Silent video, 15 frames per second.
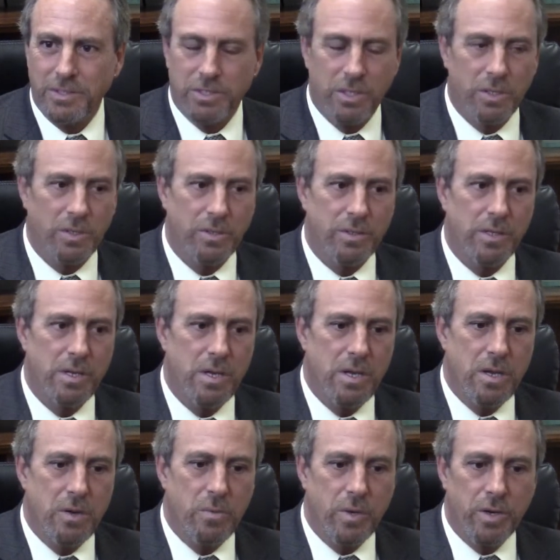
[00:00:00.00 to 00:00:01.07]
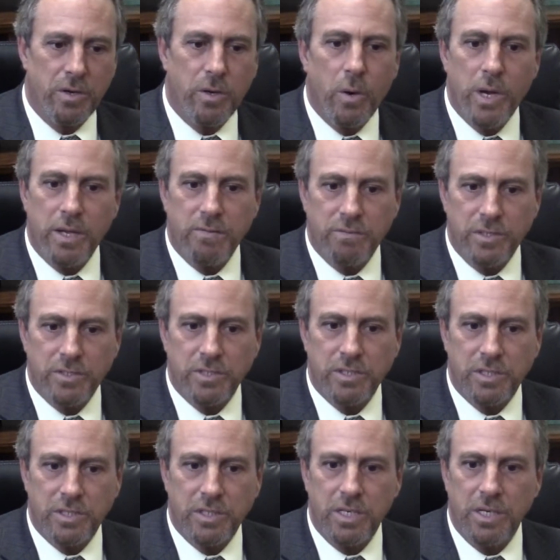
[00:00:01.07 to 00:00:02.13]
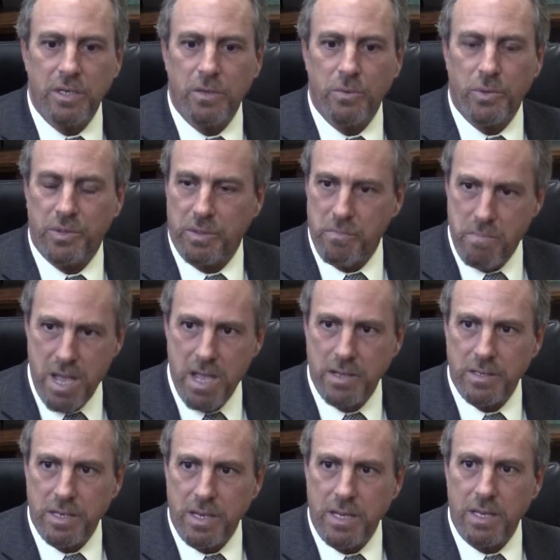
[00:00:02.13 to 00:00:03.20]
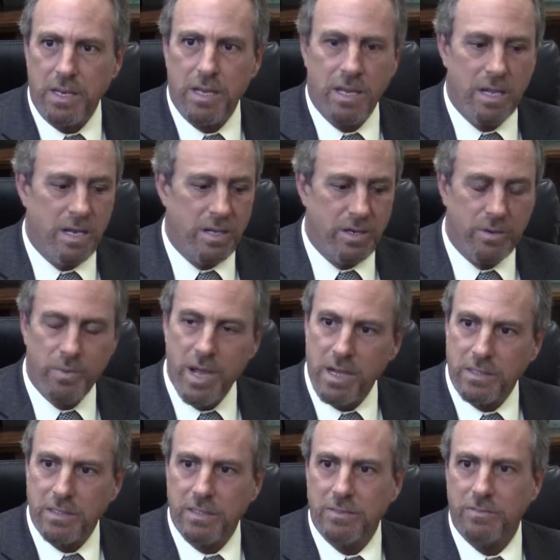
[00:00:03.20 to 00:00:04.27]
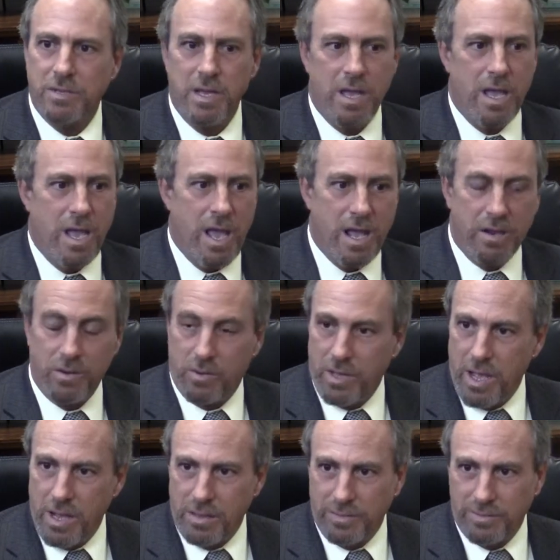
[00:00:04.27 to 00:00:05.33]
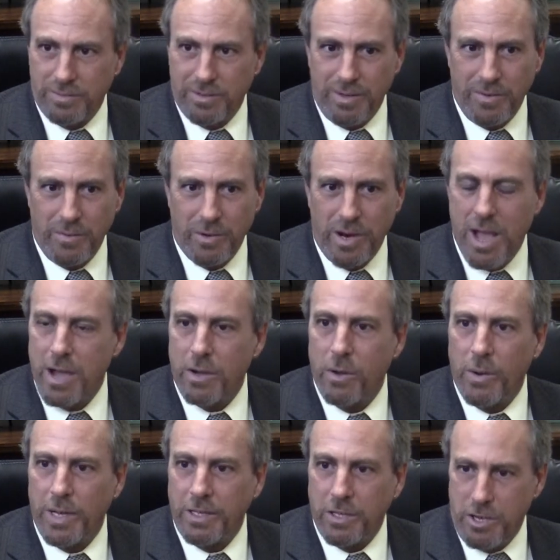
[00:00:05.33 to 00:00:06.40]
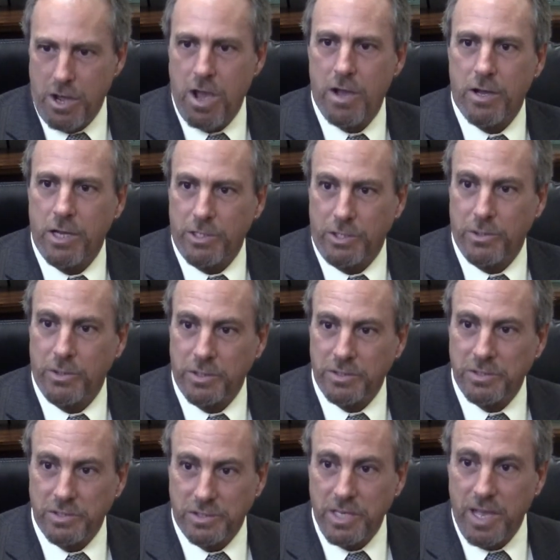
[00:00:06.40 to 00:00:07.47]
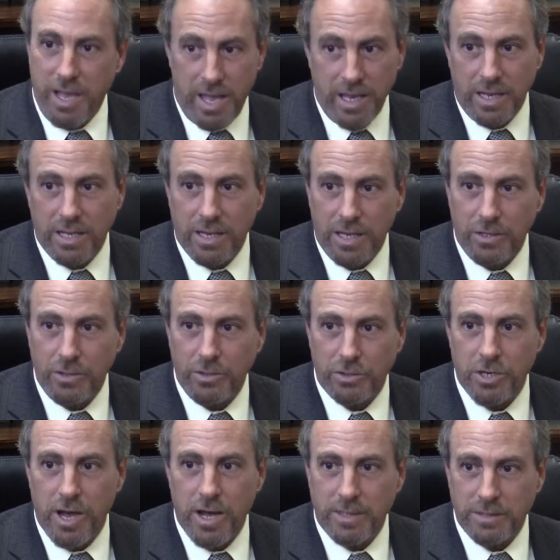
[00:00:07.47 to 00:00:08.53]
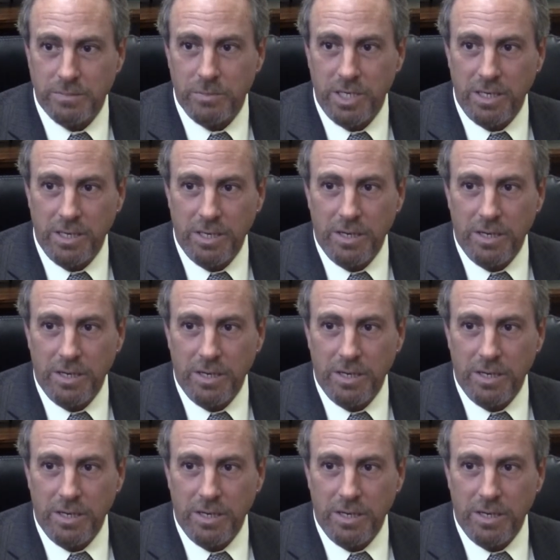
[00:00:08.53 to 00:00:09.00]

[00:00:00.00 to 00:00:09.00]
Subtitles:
So we're going physically with a mandate and a directive, and we're not going to knock on doors and say, hey, can you talk to me?